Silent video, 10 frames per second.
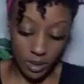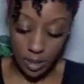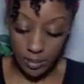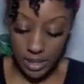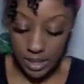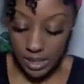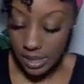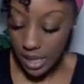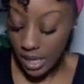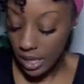I'm just
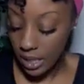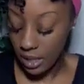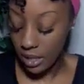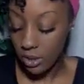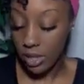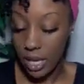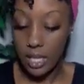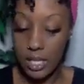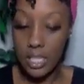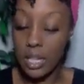saying, okay,
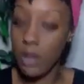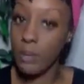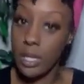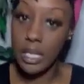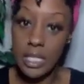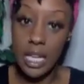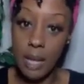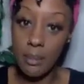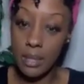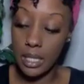they're going to be the
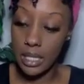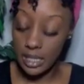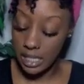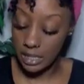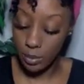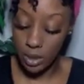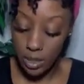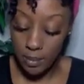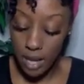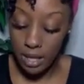topic. Let's, let's bring
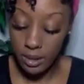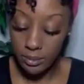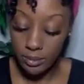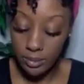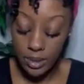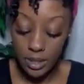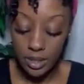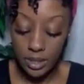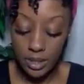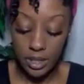them out.
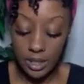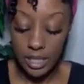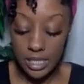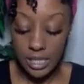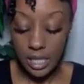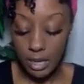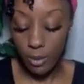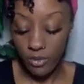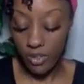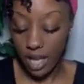Let's
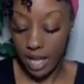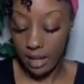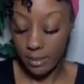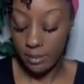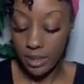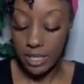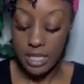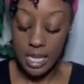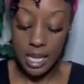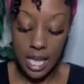clarify. This
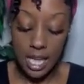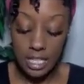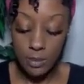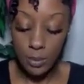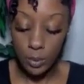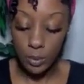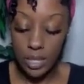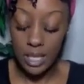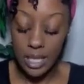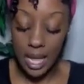engagement
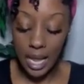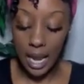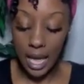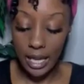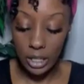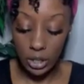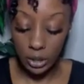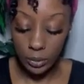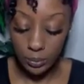ring and I like you.